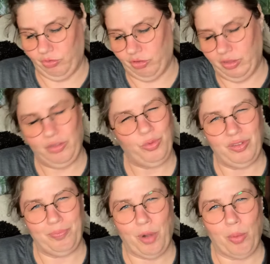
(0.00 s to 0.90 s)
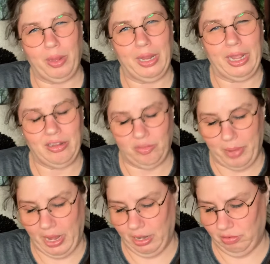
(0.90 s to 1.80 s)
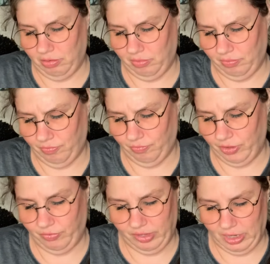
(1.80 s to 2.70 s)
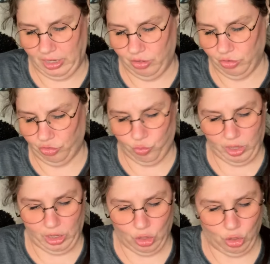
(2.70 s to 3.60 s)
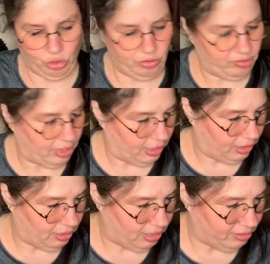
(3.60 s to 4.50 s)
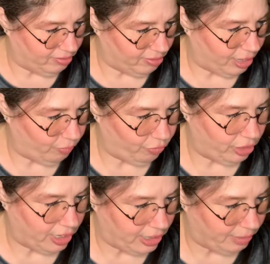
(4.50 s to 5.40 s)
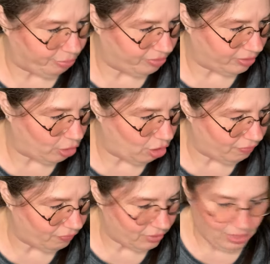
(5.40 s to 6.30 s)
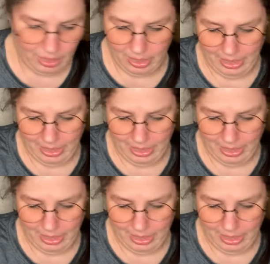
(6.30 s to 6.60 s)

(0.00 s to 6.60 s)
So this was probably like spend $15 or $20 and get this item for 99% off.